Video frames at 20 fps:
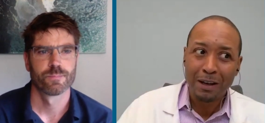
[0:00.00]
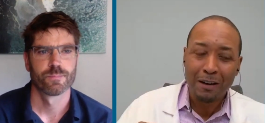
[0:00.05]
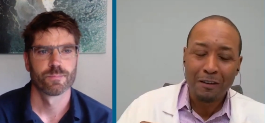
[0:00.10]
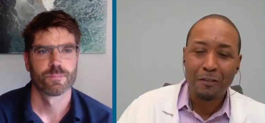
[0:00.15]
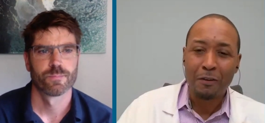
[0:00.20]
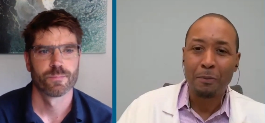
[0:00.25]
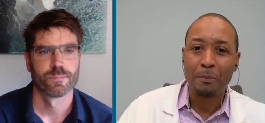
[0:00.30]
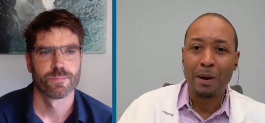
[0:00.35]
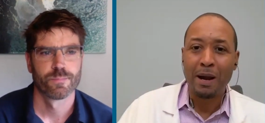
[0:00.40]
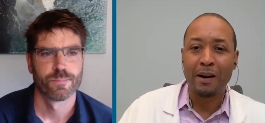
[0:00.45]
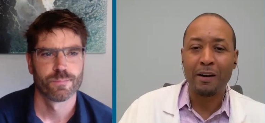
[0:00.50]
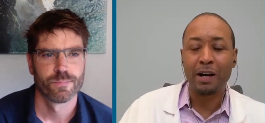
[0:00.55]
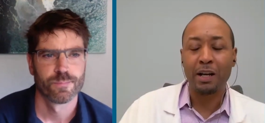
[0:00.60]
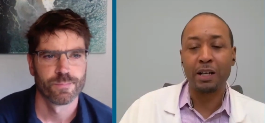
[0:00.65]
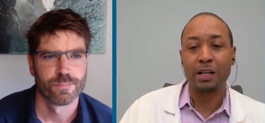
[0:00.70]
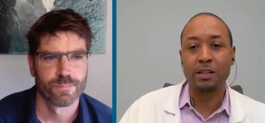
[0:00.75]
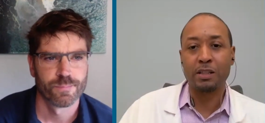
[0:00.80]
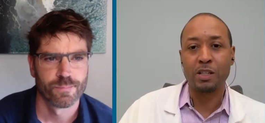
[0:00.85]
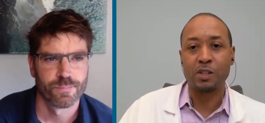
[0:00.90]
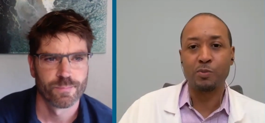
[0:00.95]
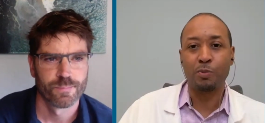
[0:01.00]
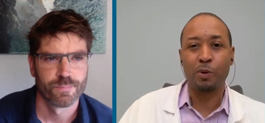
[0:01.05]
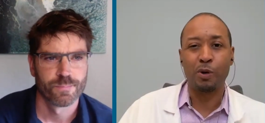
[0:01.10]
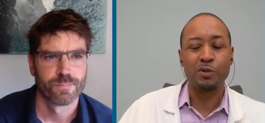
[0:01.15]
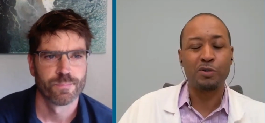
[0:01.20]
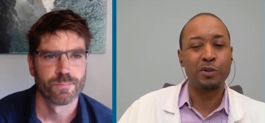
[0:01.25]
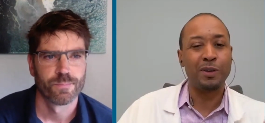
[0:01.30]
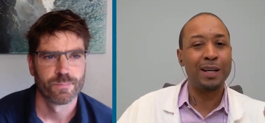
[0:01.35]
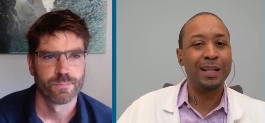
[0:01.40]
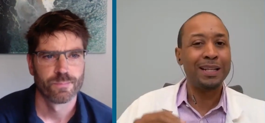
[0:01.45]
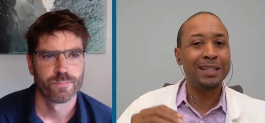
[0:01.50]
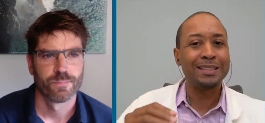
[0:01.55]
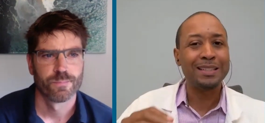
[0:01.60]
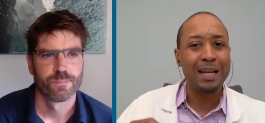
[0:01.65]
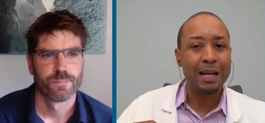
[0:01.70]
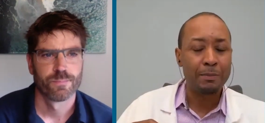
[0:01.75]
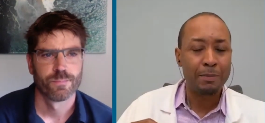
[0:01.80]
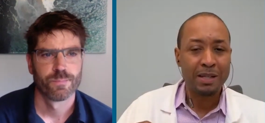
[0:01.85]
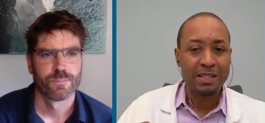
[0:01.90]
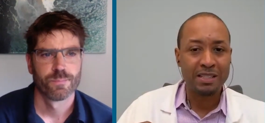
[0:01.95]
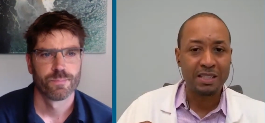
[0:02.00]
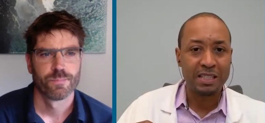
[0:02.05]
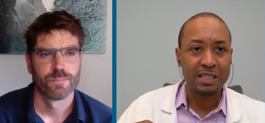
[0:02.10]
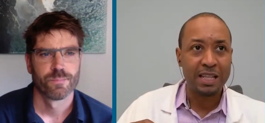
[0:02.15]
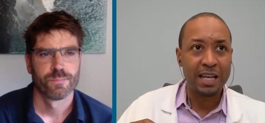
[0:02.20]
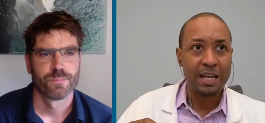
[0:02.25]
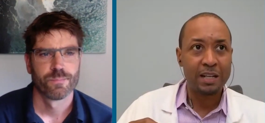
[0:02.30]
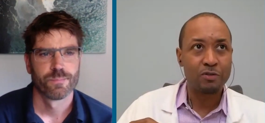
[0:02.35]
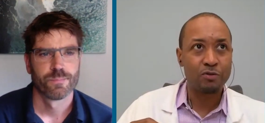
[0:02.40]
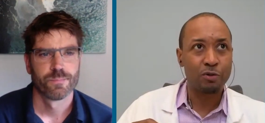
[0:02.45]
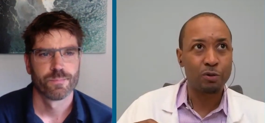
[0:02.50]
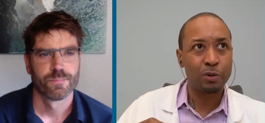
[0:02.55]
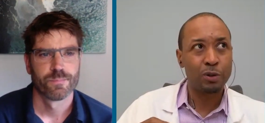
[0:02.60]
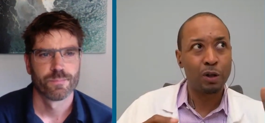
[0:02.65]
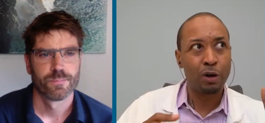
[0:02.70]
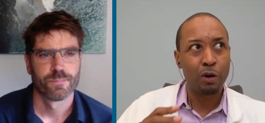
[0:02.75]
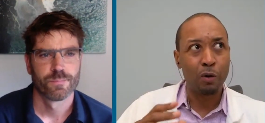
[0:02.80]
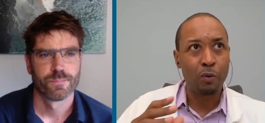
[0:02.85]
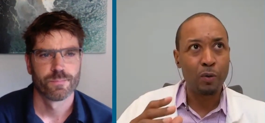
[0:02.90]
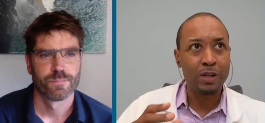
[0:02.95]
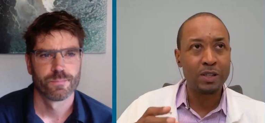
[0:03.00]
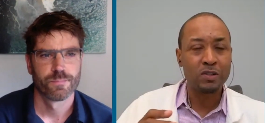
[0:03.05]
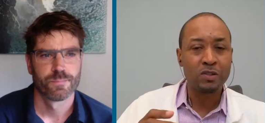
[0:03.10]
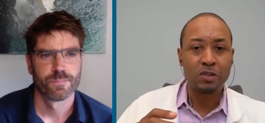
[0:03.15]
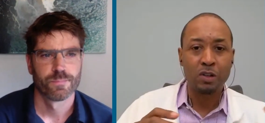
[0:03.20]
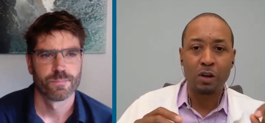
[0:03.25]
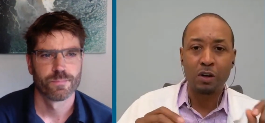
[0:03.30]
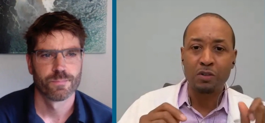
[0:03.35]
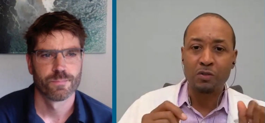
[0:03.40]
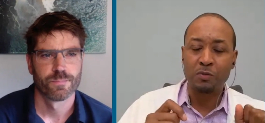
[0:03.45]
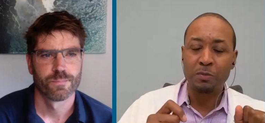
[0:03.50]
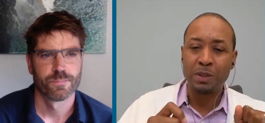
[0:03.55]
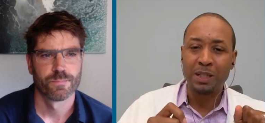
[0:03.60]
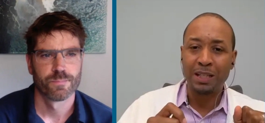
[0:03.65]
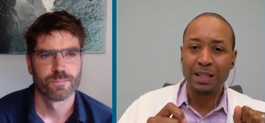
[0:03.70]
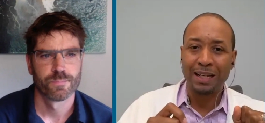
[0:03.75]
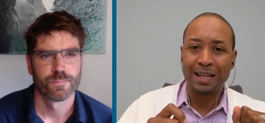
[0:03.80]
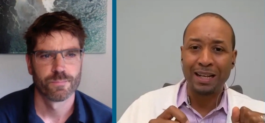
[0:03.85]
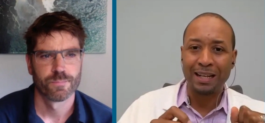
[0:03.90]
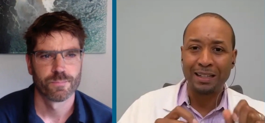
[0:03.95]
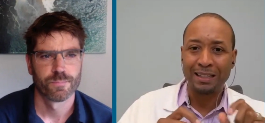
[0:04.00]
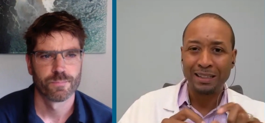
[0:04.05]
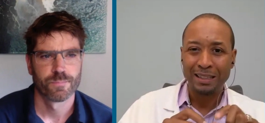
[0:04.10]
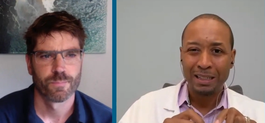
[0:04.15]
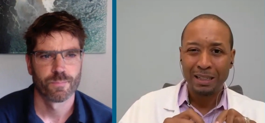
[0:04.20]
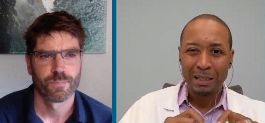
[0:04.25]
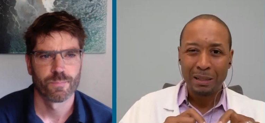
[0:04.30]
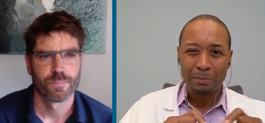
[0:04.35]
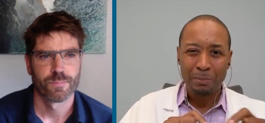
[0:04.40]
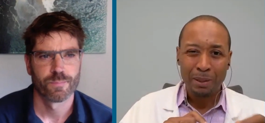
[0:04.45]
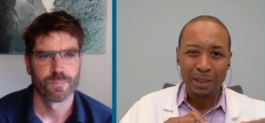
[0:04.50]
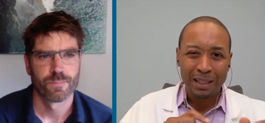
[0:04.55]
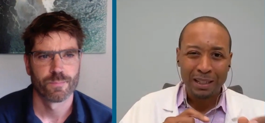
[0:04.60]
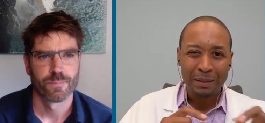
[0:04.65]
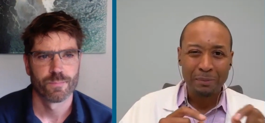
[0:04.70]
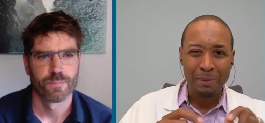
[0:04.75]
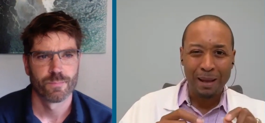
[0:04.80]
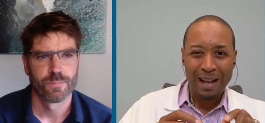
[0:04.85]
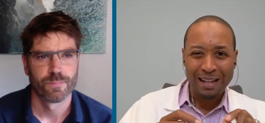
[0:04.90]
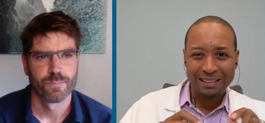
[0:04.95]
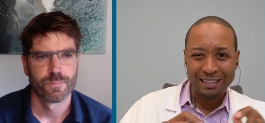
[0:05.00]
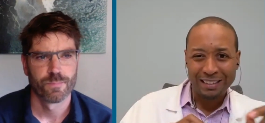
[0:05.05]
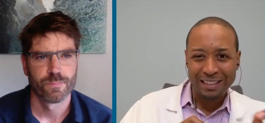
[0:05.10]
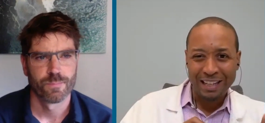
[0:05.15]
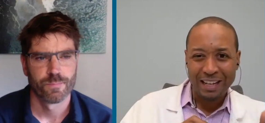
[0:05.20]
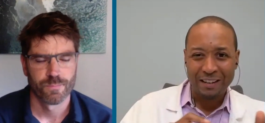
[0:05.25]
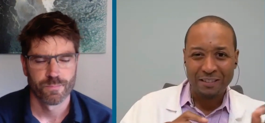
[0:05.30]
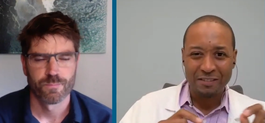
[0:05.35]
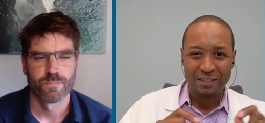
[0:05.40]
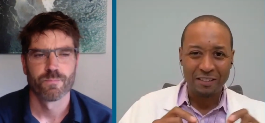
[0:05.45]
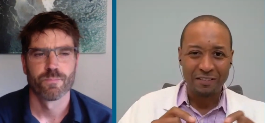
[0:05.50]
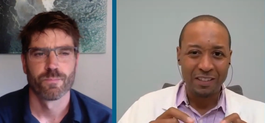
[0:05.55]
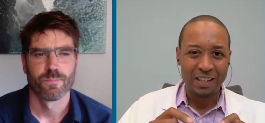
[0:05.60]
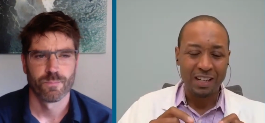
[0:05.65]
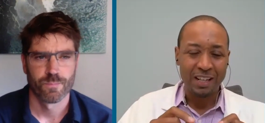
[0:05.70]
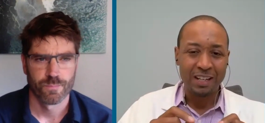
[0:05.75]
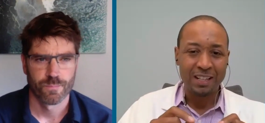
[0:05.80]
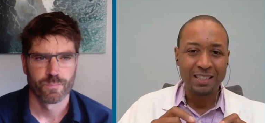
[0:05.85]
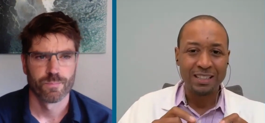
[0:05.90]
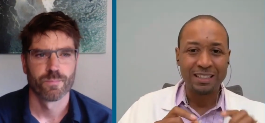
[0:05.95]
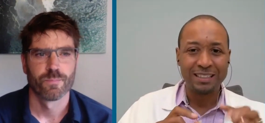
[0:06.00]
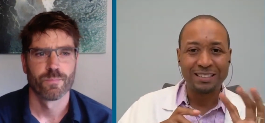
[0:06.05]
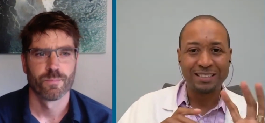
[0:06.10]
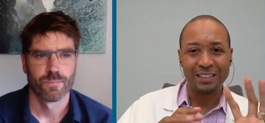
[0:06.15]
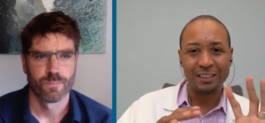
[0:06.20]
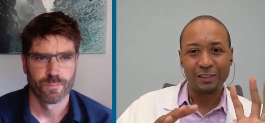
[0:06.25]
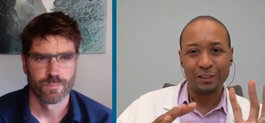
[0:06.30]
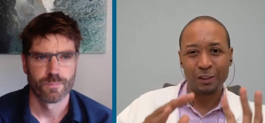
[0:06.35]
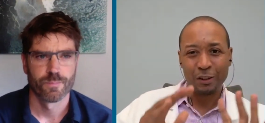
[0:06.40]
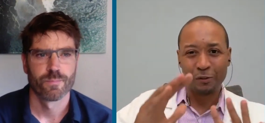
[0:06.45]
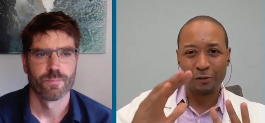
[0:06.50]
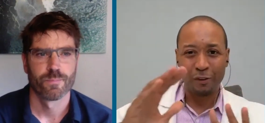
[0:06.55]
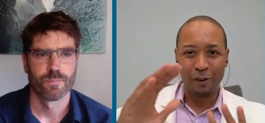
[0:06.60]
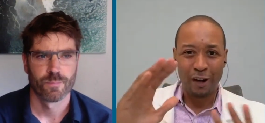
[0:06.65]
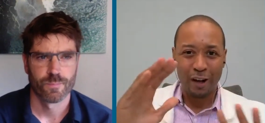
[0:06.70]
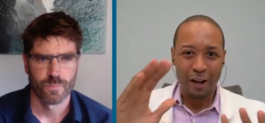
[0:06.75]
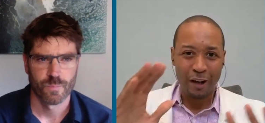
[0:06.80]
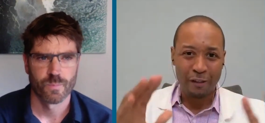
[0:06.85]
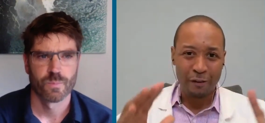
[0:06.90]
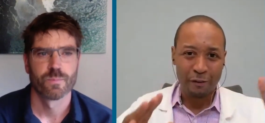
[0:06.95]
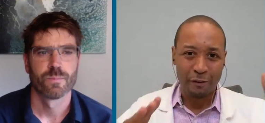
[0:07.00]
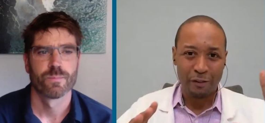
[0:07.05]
Speaker 1: of America at this point. So anytime I see that, Drew, it always starts me kind of peeling back the layers of the onion to look for other